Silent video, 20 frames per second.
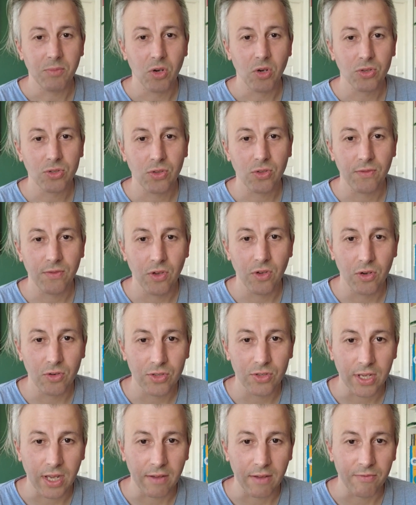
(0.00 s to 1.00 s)
most of
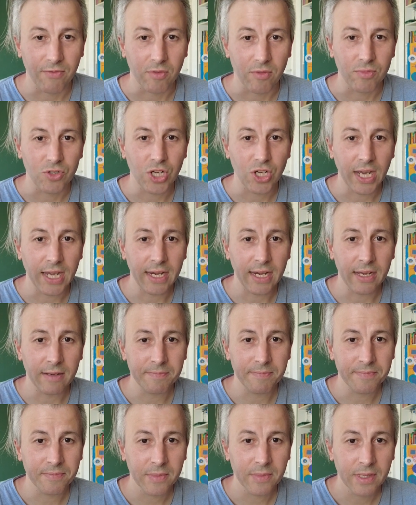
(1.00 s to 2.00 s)
those come from China.